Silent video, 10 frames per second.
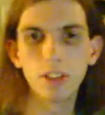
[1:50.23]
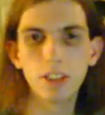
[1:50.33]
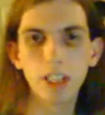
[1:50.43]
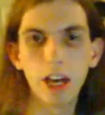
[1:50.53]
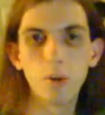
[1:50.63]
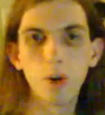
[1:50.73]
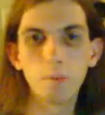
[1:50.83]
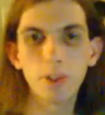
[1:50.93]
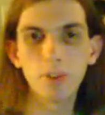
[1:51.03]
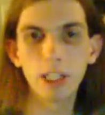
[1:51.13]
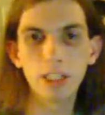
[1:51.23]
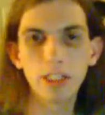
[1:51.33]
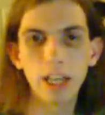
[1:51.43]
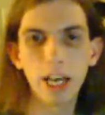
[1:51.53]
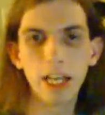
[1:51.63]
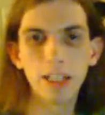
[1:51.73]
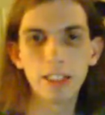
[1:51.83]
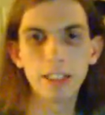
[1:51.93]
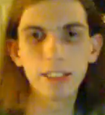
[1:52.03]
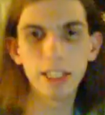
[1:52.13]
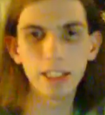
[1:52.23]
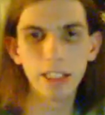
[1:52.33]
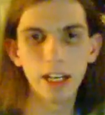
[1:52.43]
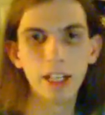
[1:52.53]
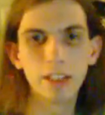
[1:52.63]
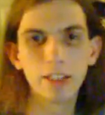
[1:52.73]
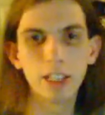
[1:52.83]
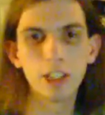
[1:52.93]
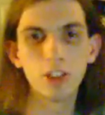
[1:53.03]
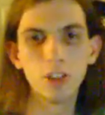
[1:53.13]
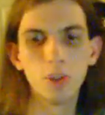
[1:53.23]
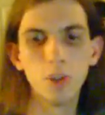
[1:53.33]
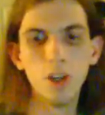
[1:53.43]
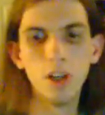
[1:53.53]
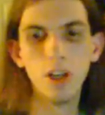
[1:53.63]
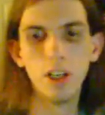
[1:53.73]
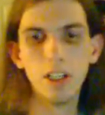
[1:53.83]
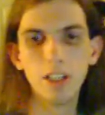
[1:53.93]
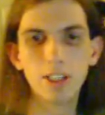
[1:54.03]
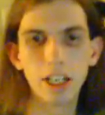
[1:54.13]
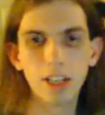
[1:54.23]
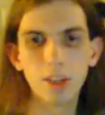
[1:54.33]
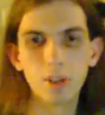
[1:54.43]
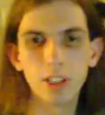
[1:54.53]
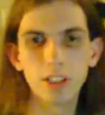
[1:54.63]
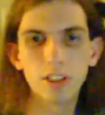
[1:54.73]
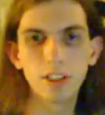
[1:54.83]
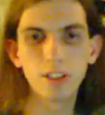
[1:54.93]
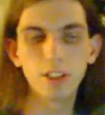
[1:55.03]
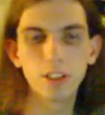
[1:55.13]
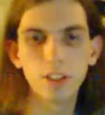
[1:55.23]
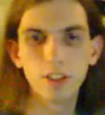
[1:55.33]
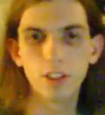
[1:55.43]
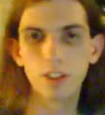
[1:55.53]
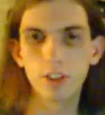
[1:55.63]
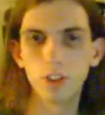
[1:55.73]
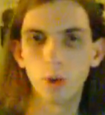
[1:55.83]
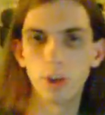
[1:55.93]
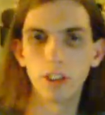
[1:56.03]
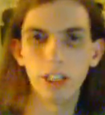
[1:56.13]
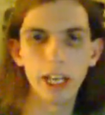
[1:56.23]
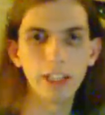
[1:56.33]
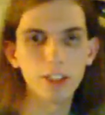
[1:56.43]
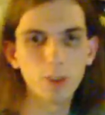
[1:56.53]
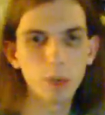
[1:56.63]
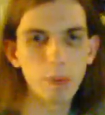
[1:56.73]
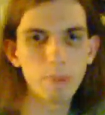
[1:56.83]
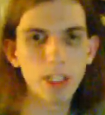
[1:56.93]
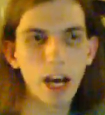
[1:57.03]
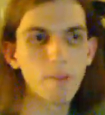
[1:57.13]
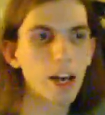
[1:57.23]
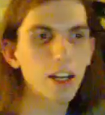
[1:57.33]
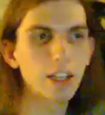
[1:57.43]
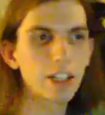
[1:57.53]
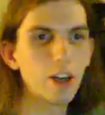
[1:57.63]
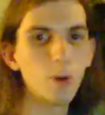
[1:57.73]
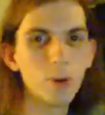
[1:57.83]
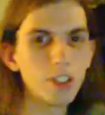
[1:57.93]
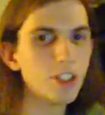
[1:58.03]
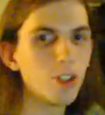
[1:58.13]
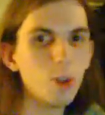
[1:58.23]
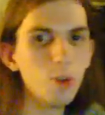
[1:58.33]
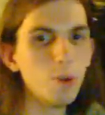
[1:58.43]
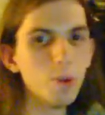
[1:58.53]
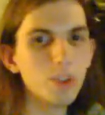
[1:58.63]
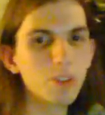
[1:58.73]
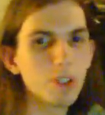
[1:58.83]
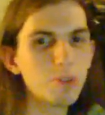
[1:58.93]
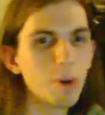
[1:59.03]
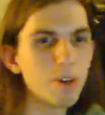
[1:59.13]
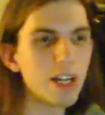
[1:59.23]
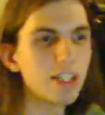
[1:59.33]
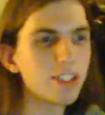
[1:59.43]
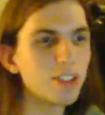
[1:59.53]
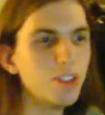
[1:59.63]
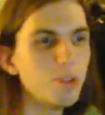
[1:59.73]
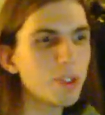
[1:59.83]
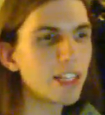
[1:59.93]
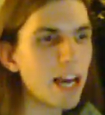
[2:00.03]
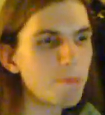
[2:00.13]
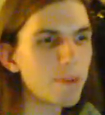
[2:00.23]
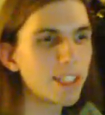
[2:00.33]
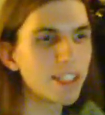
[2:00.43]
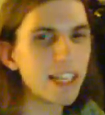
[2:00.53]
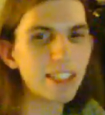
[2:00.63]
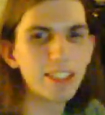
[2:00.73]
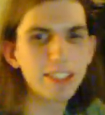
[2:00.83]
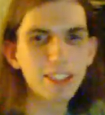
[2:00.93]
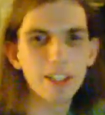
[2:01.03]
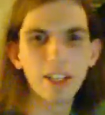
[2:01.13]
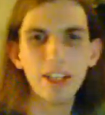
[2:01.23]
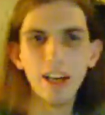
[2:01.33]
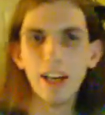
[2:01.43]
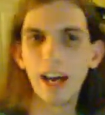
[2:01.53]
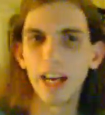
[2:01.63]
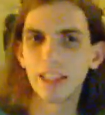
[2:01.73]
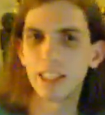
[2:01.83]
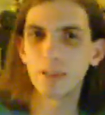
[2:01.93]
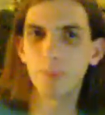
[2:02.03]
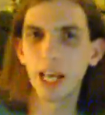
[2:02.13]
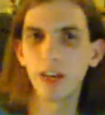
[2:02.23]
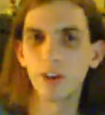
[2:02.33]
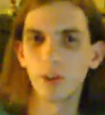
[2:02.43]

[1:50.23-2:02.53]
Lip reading: Skywarp Thrust and the Insecticons into Cyclonus, Scourge, and the Sweeps. I'm not going to go into who was reformatted into who with that, because that's just an endless black